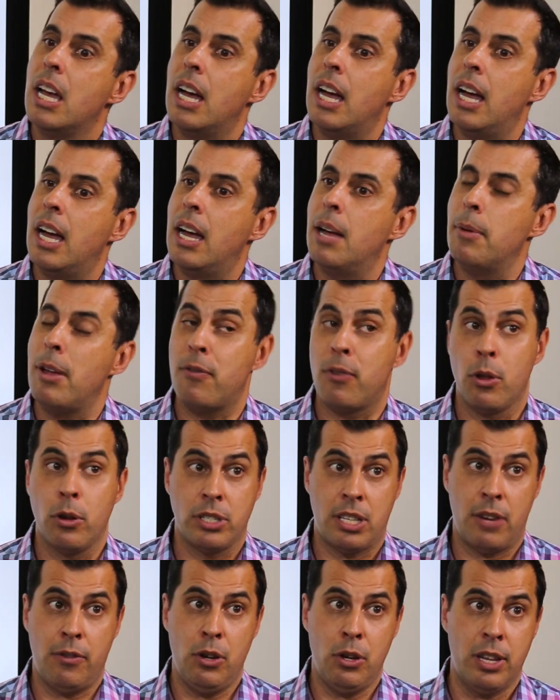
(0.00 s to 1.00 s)
And for
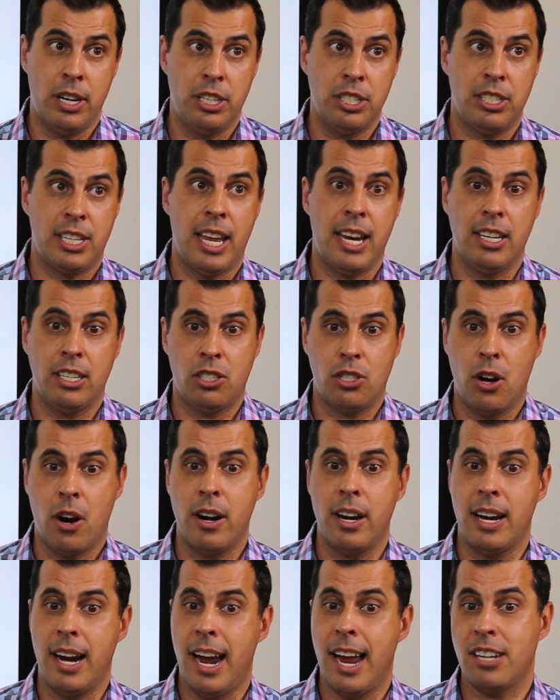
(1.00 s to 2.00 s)
those of you that are just getting
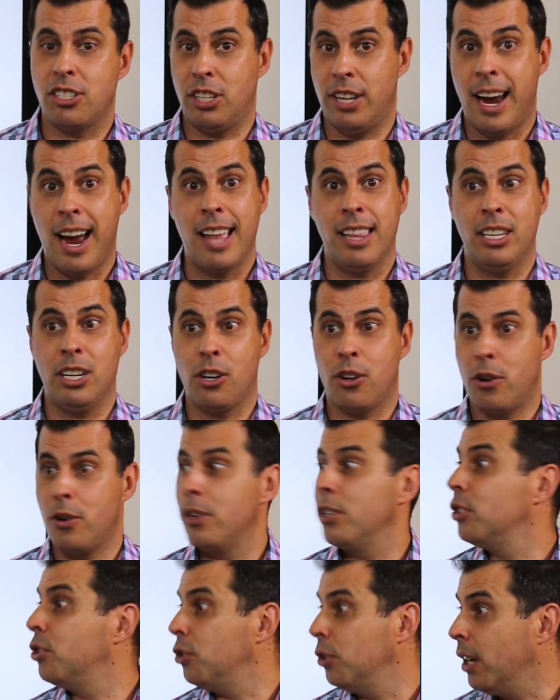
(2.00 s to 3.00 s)
started, I actually highly
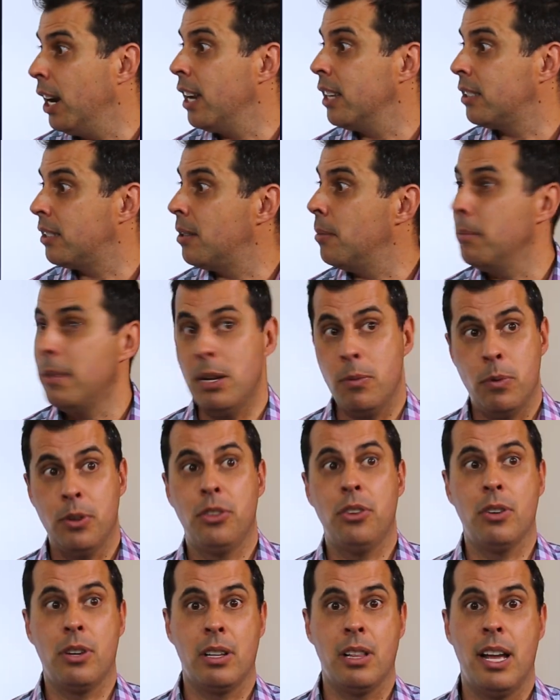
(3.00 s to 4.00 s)
encourage you guys to meet
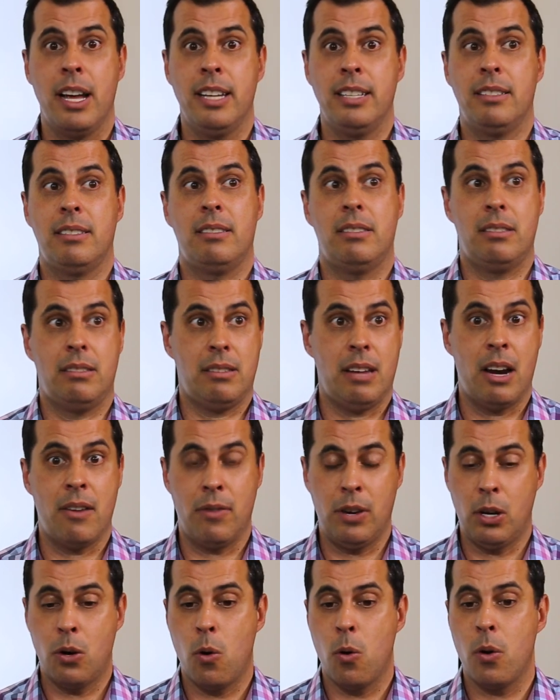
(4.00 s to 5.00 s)
with your clients
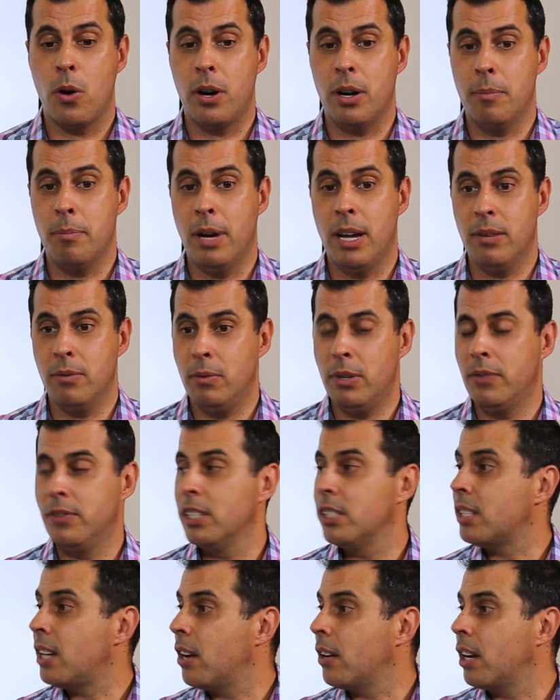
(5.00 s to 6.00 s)
every quarter. But we've
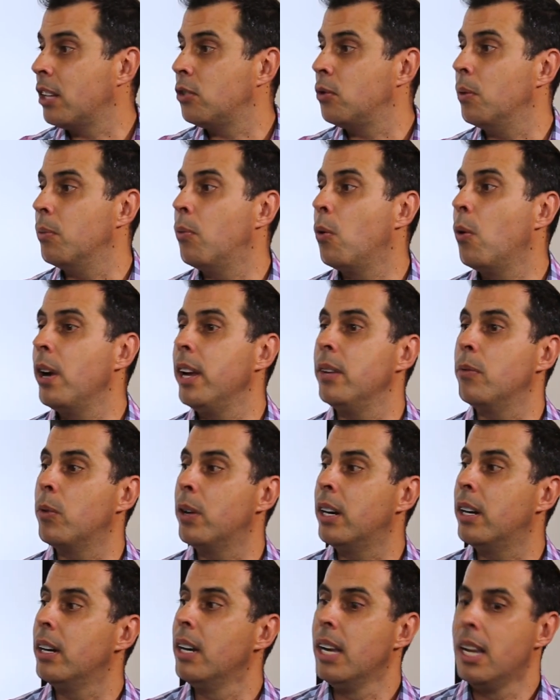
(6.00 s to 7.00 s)
just now got to a point
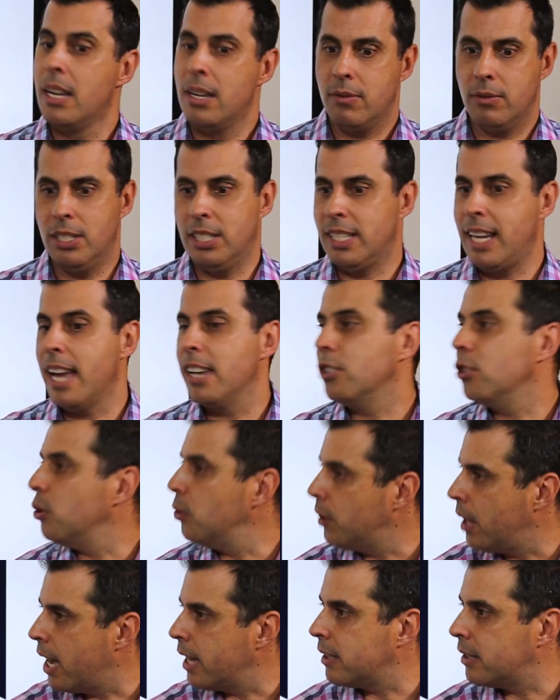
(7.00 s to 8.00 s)
where we just can't
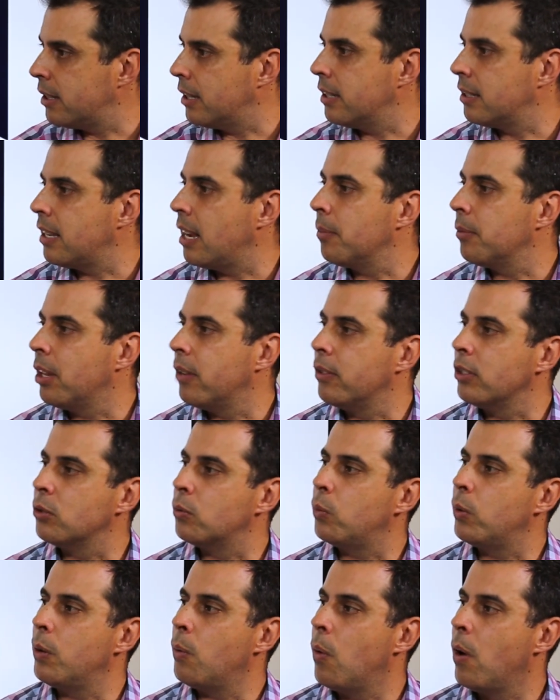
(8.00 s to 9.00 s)
do that to the same
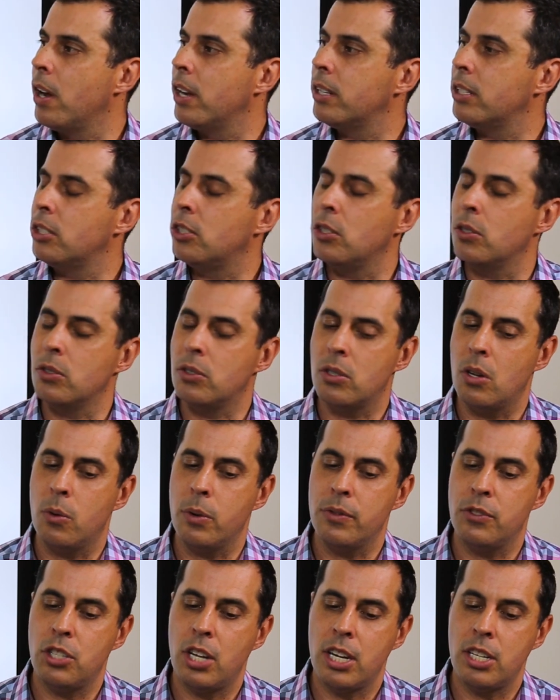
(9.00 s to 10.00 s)
levels we wanted to. So
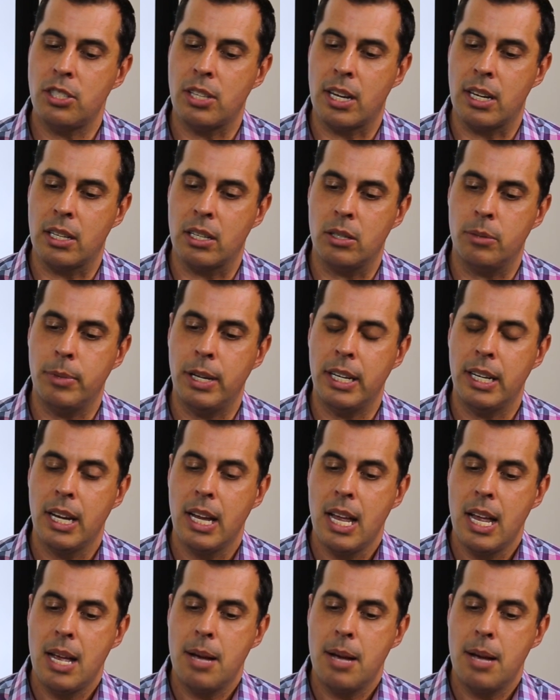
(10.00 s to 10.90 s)
we've changed that a little bit.